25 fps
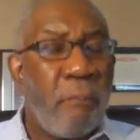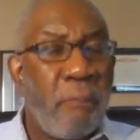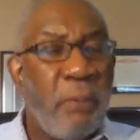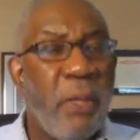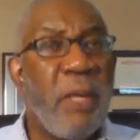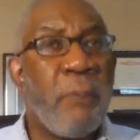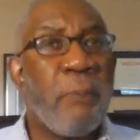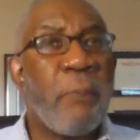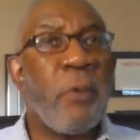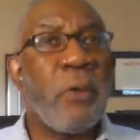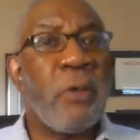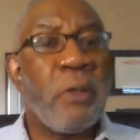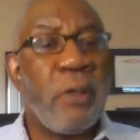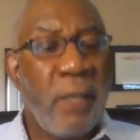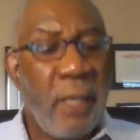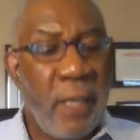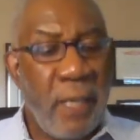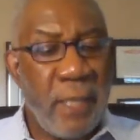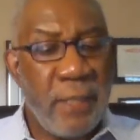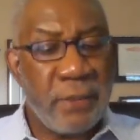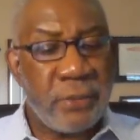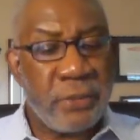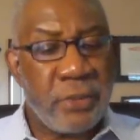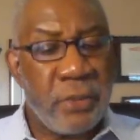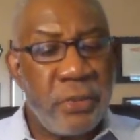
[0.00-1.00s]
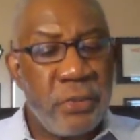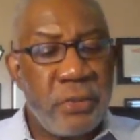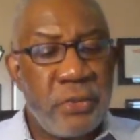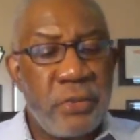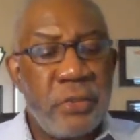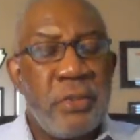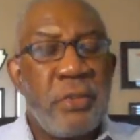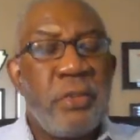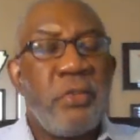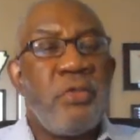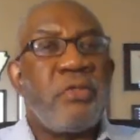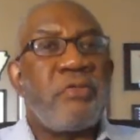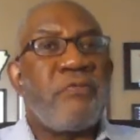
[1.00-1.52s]
People licensed
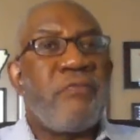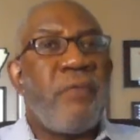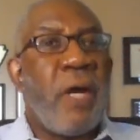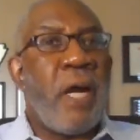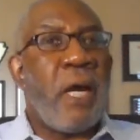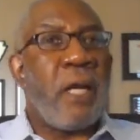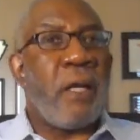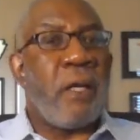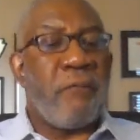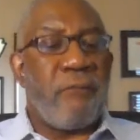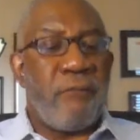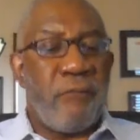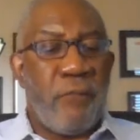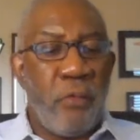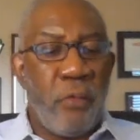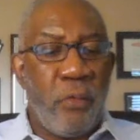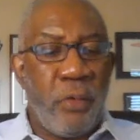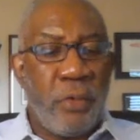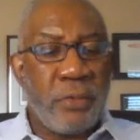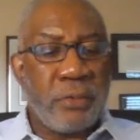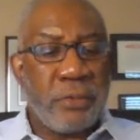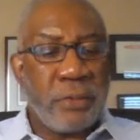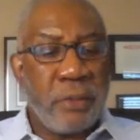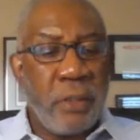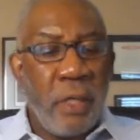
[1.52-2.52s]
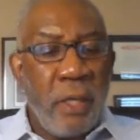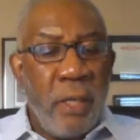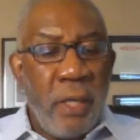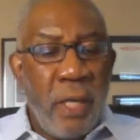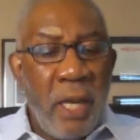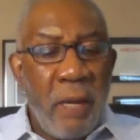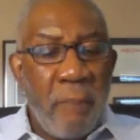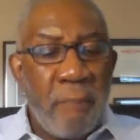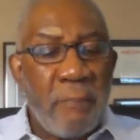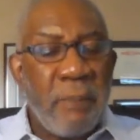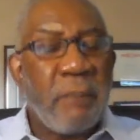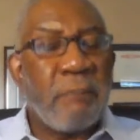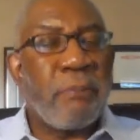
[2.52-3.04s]
to use violent force
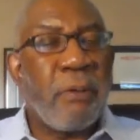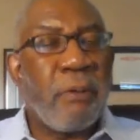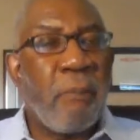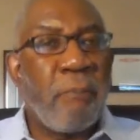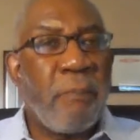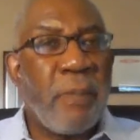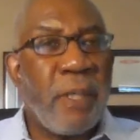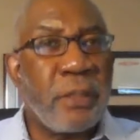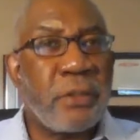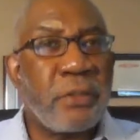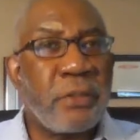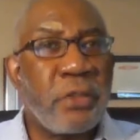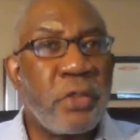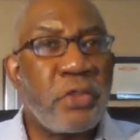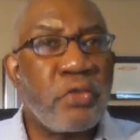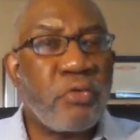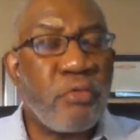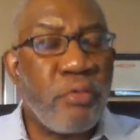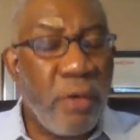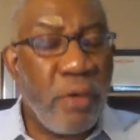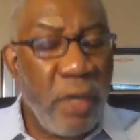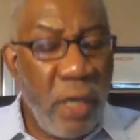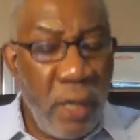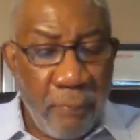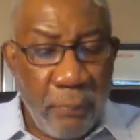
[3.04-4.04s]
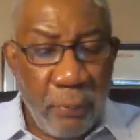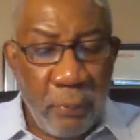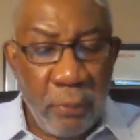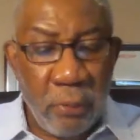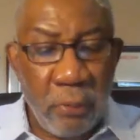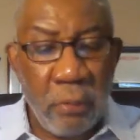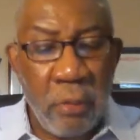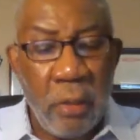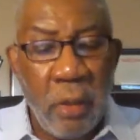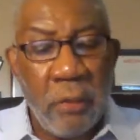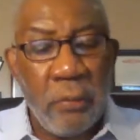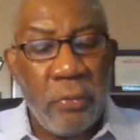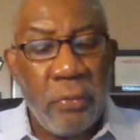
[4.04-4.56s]
have been permitted to
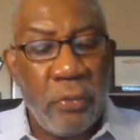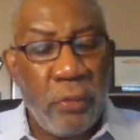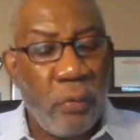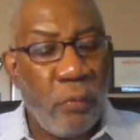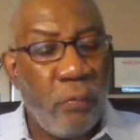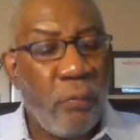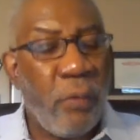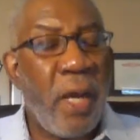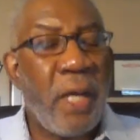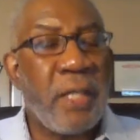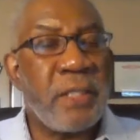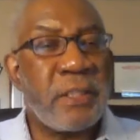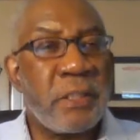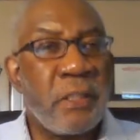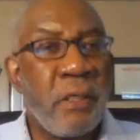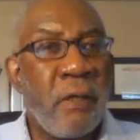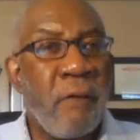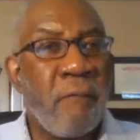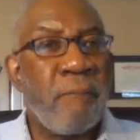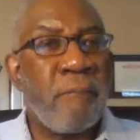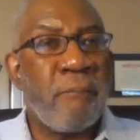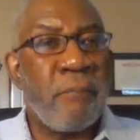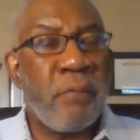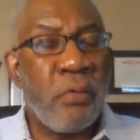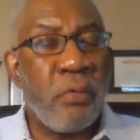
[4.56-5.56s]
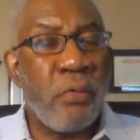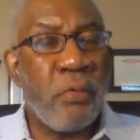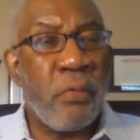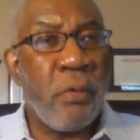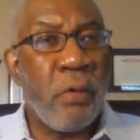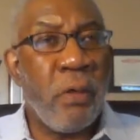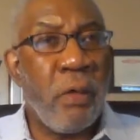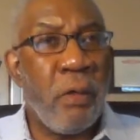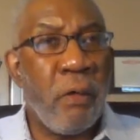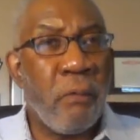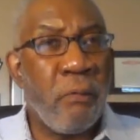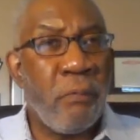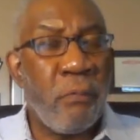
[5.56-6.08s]
trample the rights of
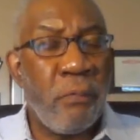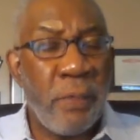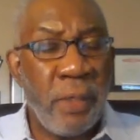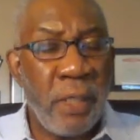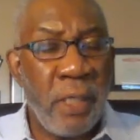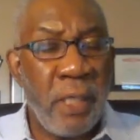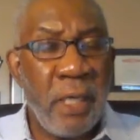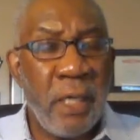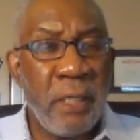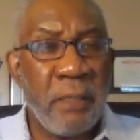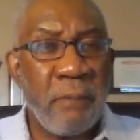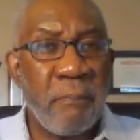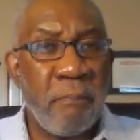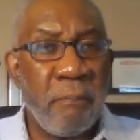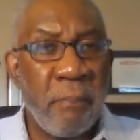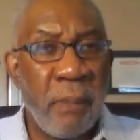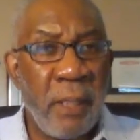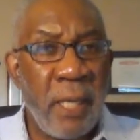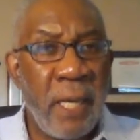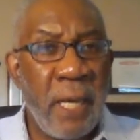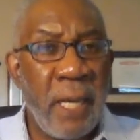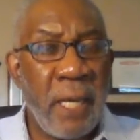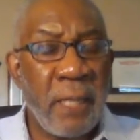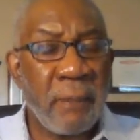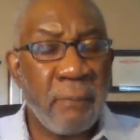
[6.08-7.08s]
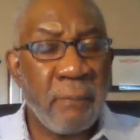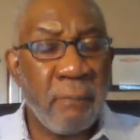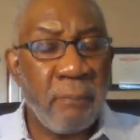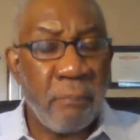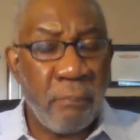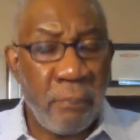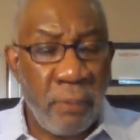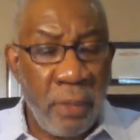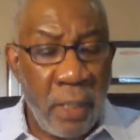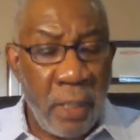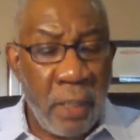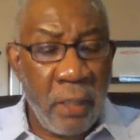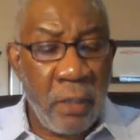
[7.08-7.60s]
poor, red, black,
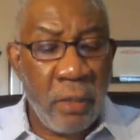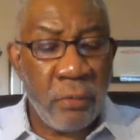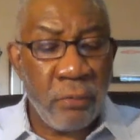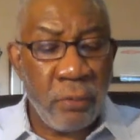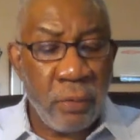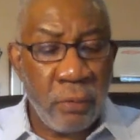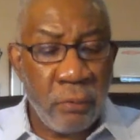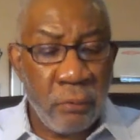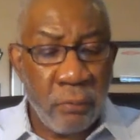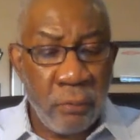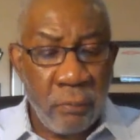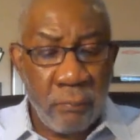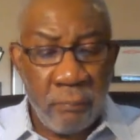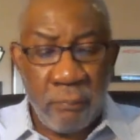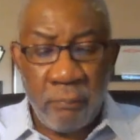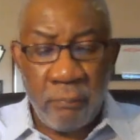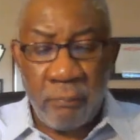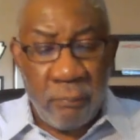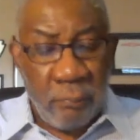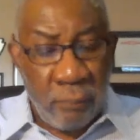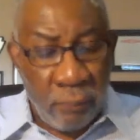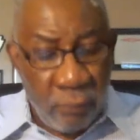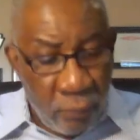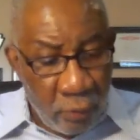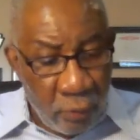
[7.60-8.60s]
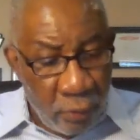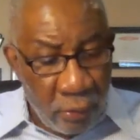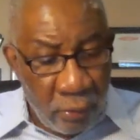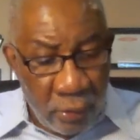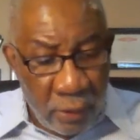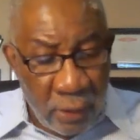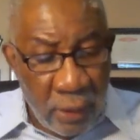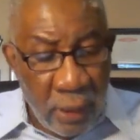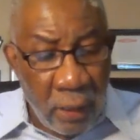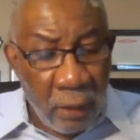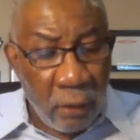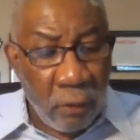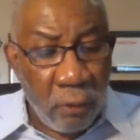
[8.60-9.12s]
brown,
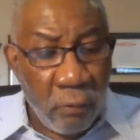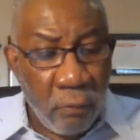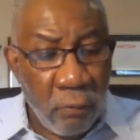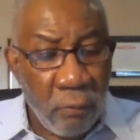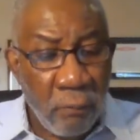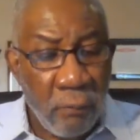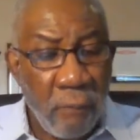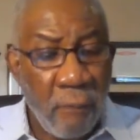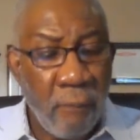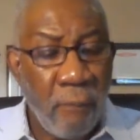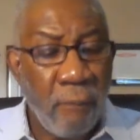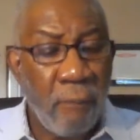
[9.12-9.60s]
yellow